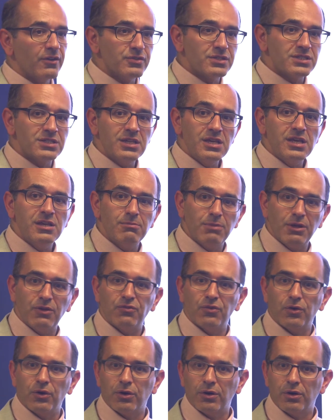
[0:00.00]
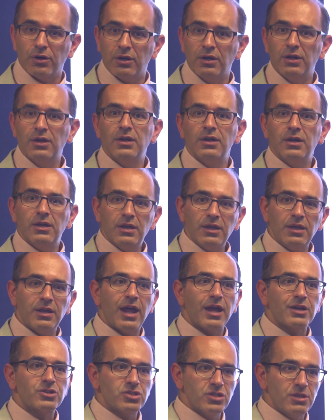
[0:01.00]
have seen before,
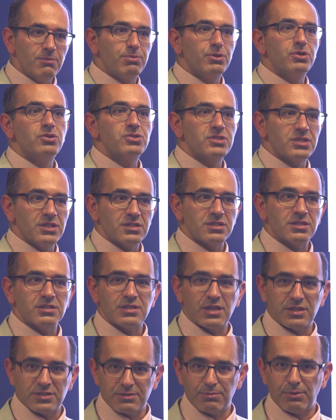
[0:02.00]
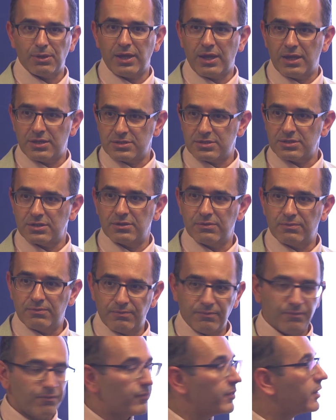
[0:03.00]
it actually produces a sensible answer.
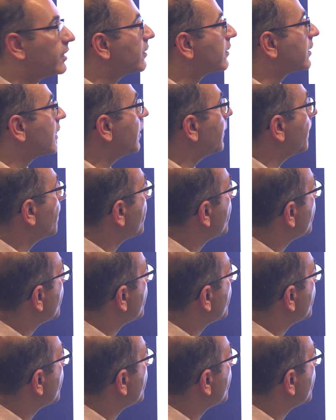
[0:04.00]
Okay?